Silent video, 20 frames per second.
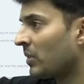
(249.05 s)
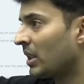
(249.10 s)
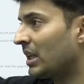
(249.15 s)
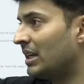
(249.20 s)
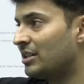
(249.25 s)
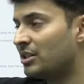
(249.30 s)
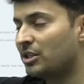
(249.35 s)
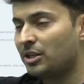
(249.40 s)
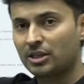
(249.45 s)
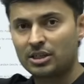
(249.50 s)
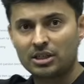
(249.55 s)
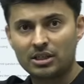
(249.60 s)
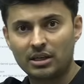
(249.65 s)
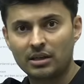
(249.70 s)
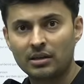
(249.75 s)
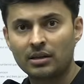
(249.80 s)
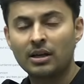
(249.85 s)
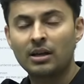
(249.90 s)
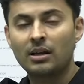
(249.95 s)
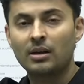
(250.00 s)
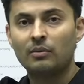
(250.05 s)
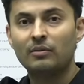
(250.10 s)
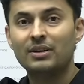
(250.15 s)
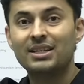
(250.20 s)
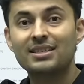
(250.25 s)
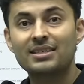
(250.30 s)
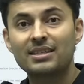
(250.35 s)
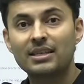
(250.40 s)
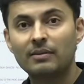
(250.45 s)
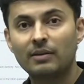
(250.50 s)
instruction which
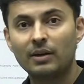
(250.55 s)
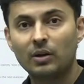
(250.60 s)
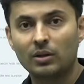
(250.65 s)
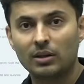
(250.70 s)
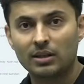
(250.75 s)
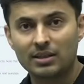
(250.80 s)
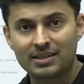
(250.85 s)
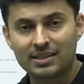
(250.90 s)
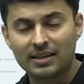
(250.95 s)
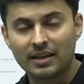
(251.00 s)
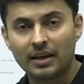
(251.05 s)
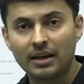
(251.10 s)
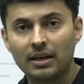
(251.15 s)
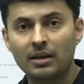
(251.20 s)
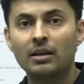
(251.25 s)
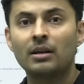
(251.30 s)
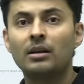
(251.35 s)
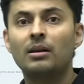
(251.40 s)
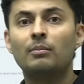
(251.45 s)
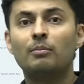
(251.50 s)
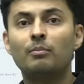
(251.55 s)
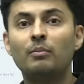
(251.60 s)
is given on the screen